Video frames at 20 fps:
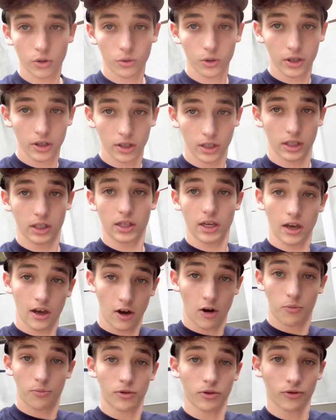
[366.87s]
is
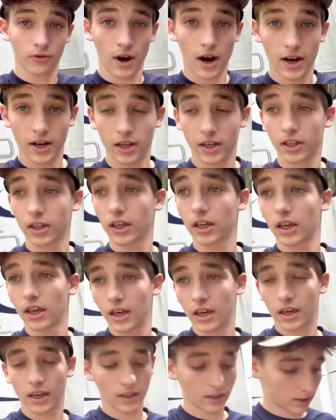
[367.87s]
help your riding
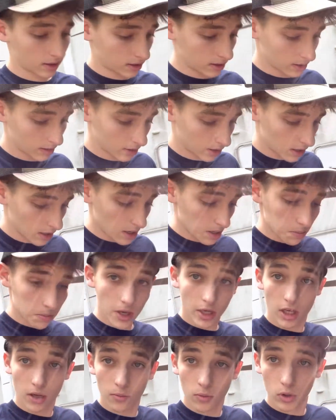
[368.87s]
and make
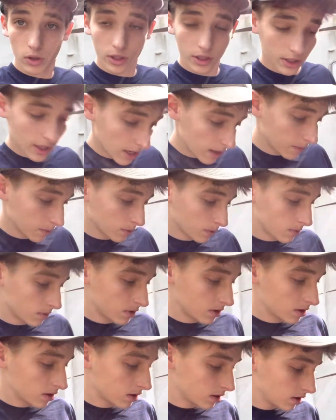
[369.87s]
you more stable,
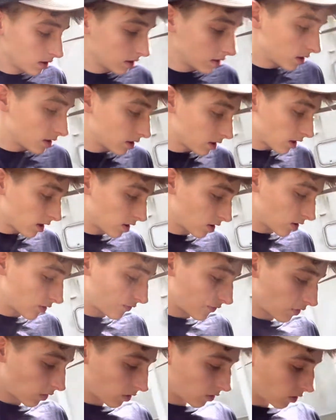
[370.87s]
other than
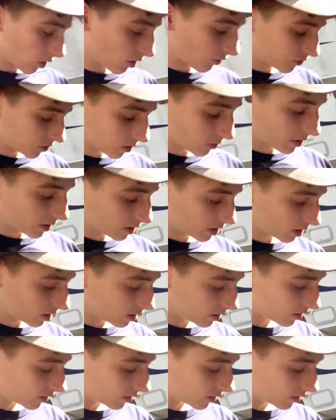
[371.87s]
falling off so easily.